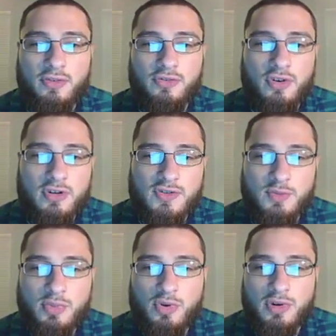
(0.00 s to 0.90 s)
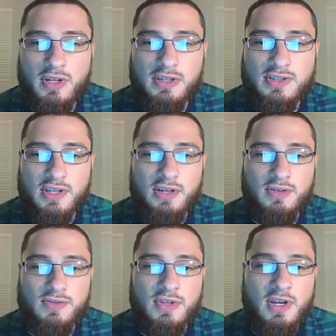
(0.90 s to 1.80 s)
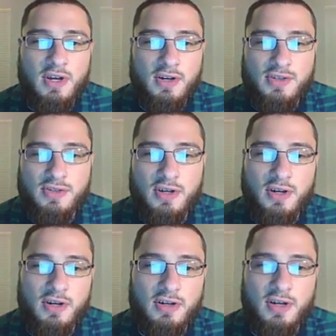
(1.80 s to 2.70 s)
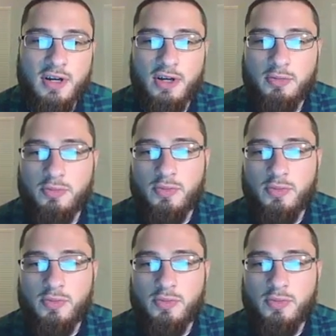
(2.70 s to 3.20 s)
Those are our supporting cells, our, our, uh,